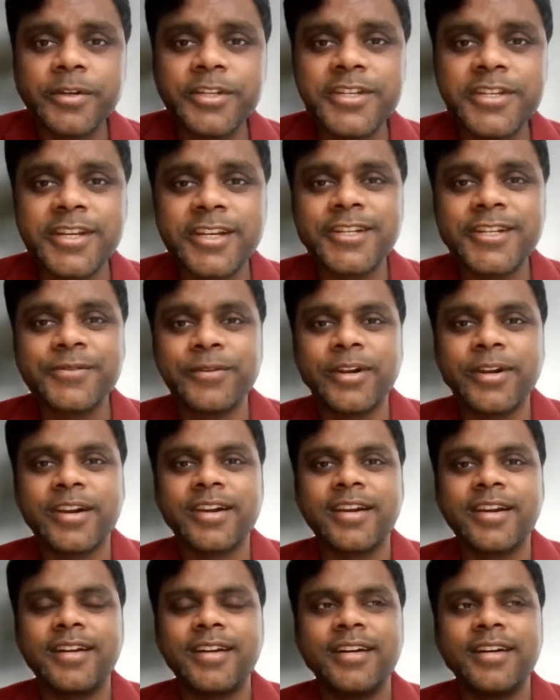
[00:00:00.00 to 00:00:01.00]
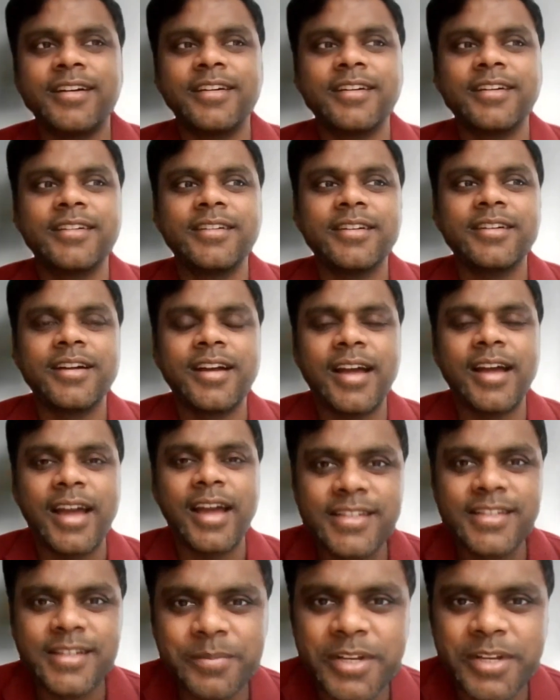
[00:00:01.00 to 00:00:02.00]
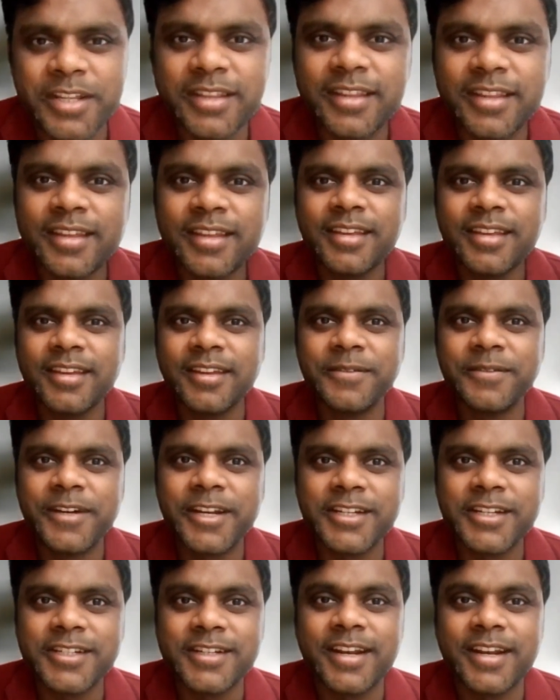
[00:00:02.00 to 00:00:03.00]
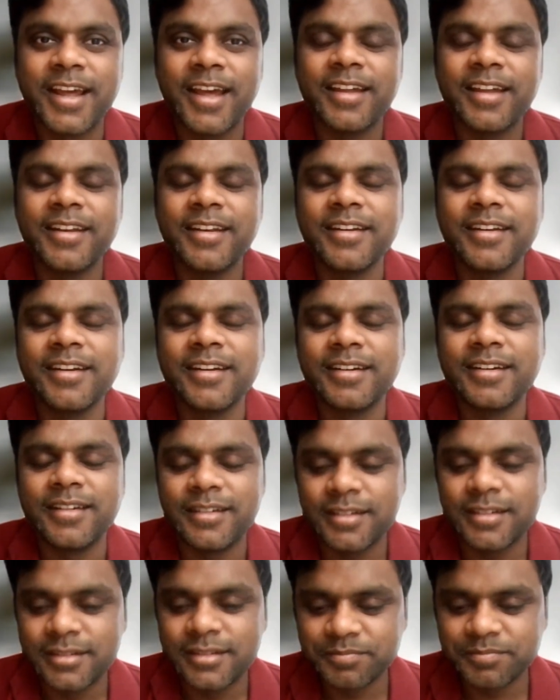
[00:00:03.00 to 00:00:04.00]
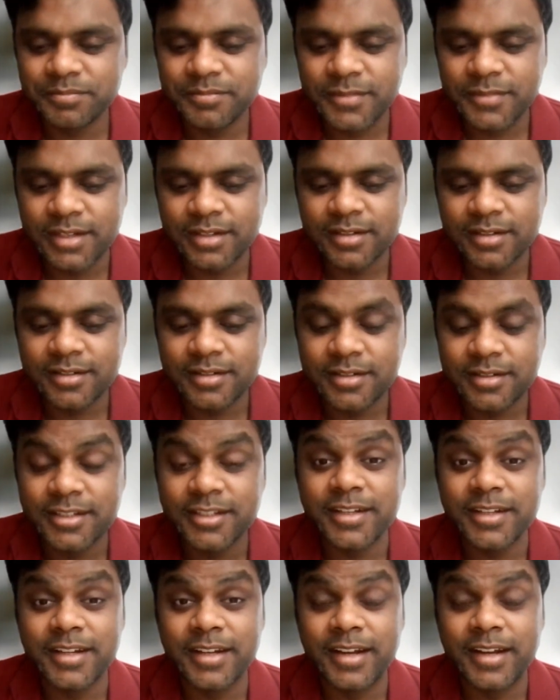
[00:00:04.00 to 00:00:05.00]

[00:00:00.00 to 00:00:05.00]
you so much, Yash, for accepting the invitation and uh, uh,